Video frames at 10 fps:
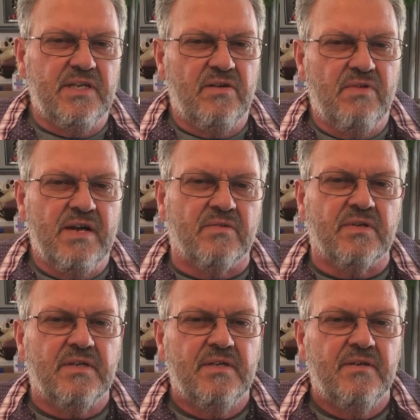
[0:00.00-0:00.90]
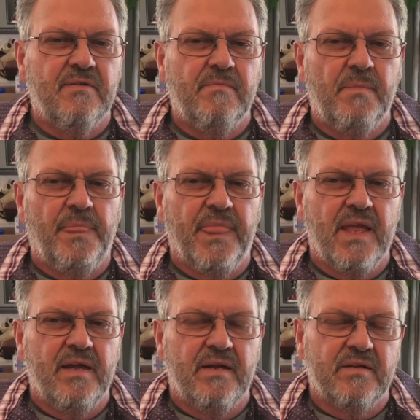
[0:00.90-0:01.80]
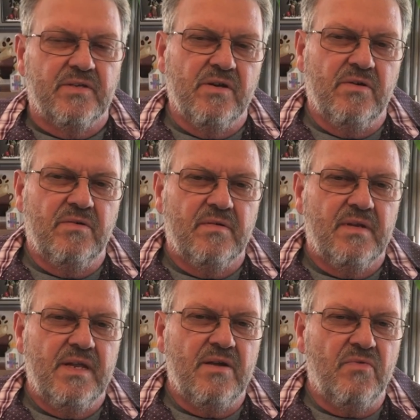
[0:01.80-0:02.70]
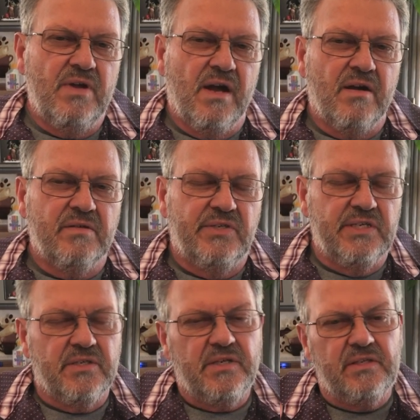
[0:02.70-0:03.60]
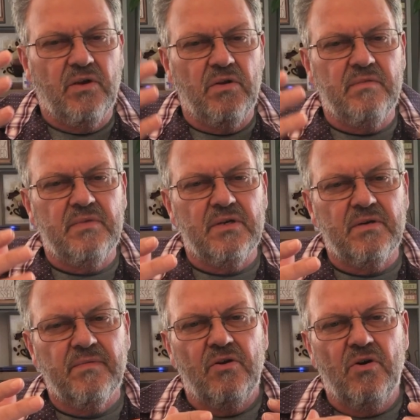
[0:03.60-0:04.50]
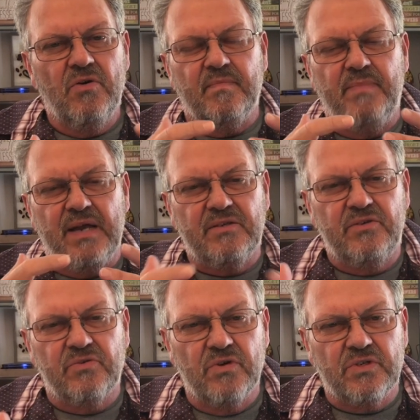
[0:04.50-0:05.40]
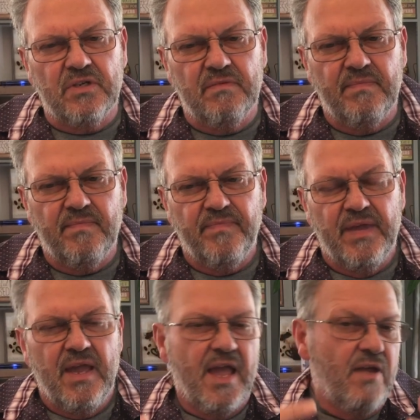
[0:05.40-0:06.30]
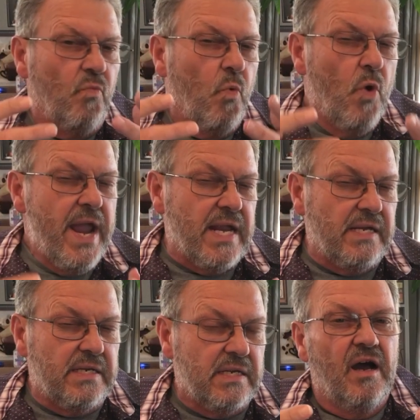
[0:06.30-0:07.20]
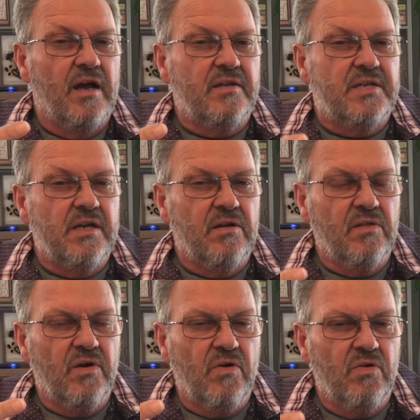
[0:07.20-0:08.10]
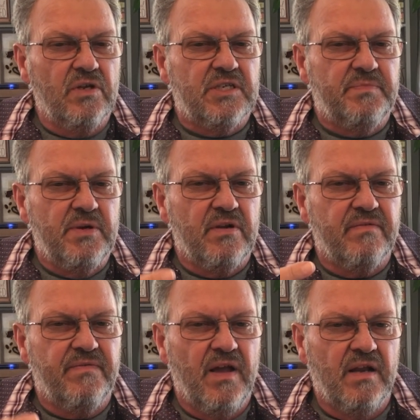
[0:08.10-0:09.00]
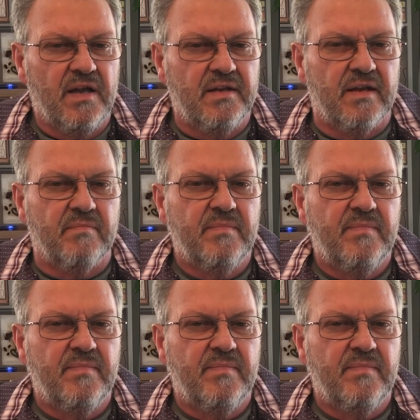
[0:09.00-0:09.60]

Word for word: sit around. So here we are. Jesus had told him to go back to Jerusalem and wait until the Holy Spirit fell on them.